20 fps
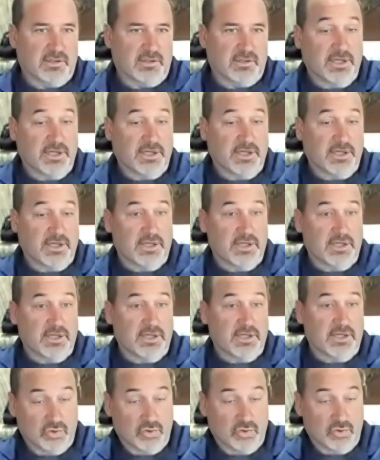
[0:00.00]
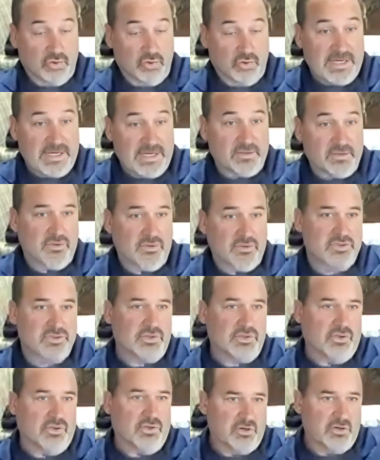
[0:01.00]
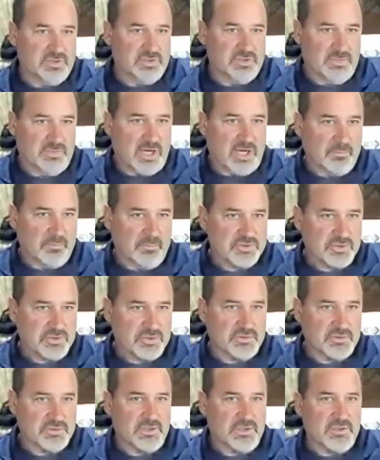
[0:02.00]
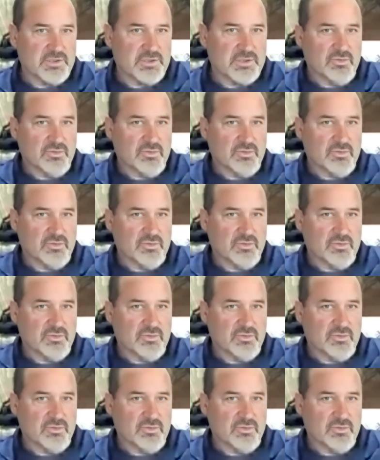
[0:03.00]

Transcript: And if you get too late, there still are some options that